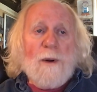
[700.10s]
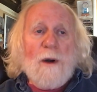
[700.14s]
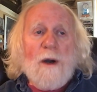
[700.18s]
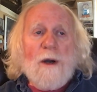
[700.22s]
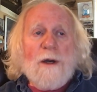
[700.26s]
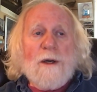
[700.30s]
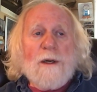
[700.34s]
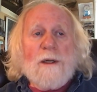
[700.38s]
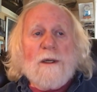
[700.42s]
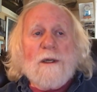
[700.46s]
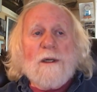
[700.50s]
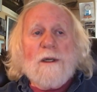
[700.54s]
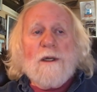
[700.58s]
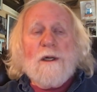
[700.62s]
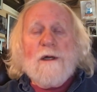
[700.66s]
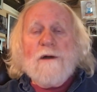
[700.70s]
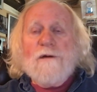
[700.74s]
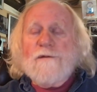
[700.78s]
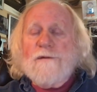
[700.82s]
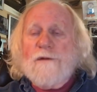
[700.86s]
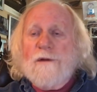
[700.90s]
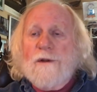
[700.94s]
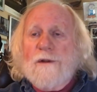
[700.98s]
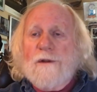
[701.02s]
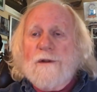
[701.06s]
part
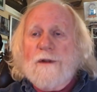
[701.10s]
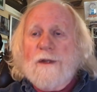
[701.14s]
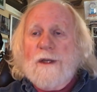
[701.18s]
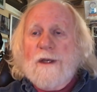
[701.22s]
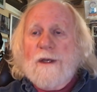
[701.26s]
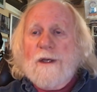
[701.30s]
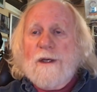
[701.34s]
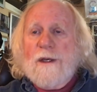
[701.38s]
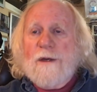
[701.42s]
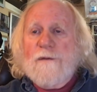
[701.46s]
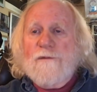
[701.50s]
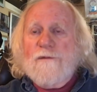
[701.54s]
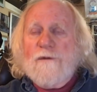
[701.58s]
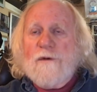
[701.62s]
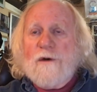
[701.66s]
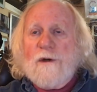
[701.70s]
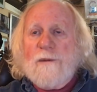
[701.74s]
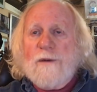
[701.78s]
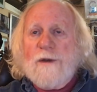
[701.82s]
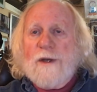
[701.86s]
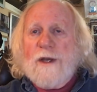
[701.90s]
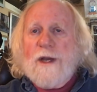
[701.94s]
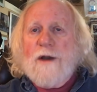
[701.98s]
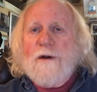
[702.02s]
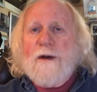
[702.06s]
of the
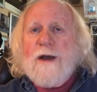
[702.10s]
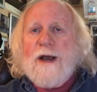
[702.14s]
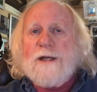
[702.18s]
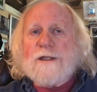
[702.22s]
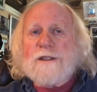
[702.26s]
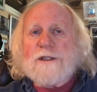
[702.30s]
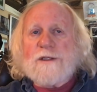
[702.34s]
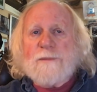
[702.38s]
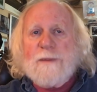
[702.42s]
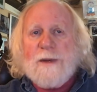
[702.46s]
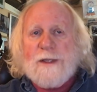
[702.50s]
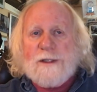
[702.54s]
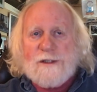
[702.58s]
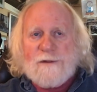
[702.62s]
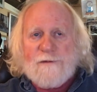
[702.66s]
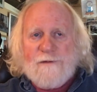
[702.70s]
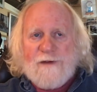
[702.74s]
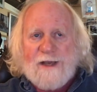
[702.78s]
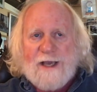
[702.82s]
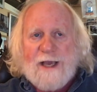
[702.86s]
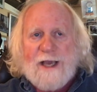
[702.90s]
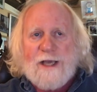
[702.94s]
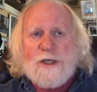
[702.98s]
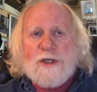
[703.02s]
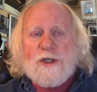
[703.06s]
Affordable Care Act
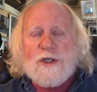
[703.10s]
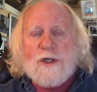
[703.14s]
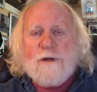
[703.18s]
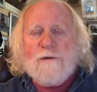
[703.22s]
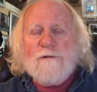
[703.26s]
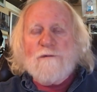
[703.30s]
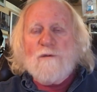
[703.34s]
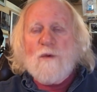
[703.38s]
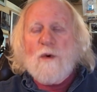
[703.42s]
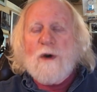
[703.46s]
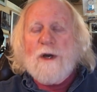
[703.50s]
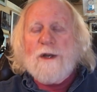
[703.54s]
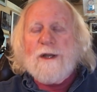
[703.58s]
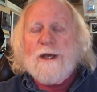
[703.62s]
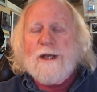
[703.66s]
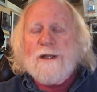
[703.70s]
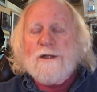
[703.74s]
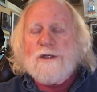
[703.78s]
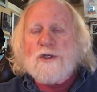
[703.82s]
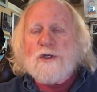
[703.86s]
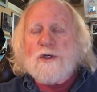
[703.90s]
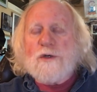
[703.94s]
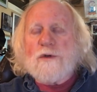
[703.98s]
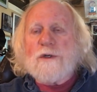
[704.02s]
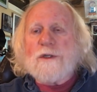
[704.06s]
specification of
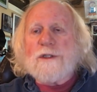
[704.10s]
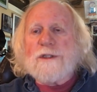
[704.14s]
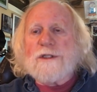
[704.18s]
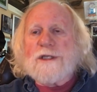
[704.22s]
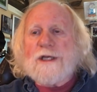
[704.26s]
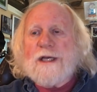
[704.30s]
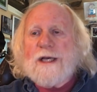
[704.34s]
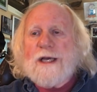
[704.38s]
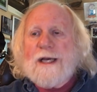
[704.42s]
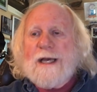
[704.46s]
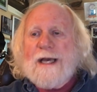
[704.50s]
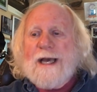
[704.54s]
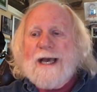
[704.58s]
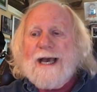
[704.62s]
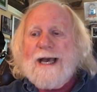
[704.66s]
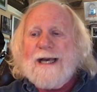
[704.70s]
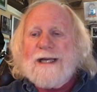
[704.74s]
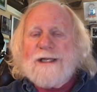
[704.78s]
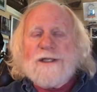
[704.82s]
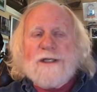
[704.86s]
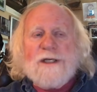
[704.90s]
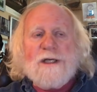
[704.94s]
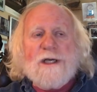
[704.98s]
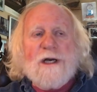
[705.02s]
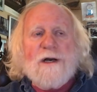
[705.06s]
what insurance
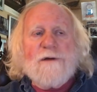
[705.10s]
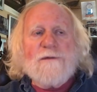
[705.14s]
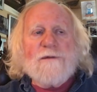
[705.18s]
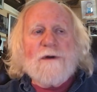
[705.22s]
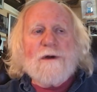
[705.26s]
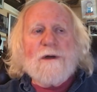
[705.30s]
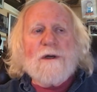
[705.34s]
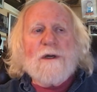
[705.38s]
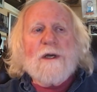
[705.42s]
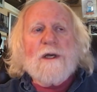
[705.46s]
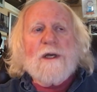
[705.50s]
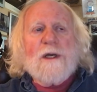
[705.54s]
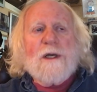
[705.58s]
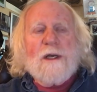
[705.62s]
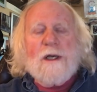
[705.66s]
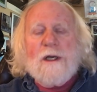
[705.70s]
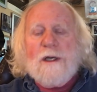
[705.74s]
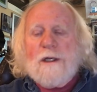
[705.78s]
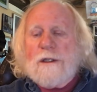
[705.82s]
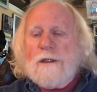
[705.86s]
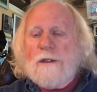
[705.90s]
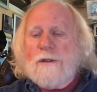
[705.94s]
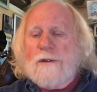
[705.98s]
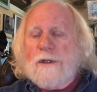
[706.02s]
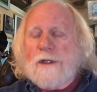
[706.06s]
had to cover
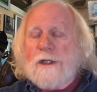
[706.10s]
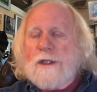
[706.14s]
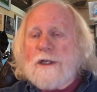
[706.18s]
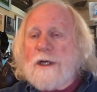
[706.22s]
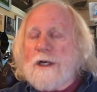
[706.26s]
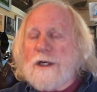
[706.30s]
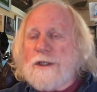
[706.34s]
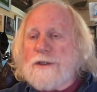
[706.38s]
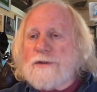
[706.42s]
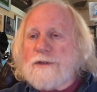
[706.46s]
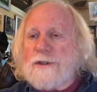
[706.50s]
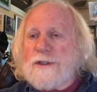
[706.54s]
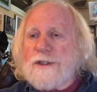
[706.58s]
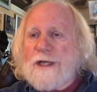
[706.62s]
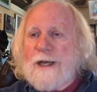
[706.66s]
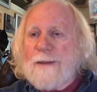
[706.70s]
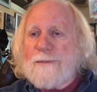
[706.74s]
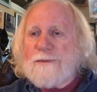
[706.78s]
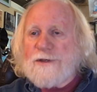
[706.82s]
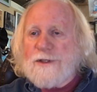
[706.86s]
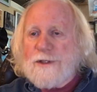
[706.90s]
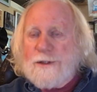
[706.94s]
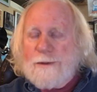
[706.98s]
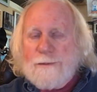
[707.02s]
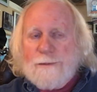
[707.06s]
included
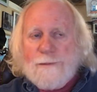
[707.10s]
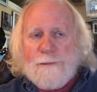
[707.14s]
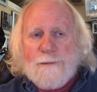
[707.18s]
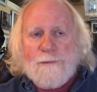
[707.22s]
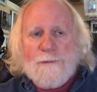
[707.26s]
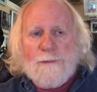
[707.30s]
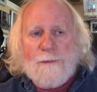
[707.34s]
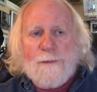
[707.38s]
contraception.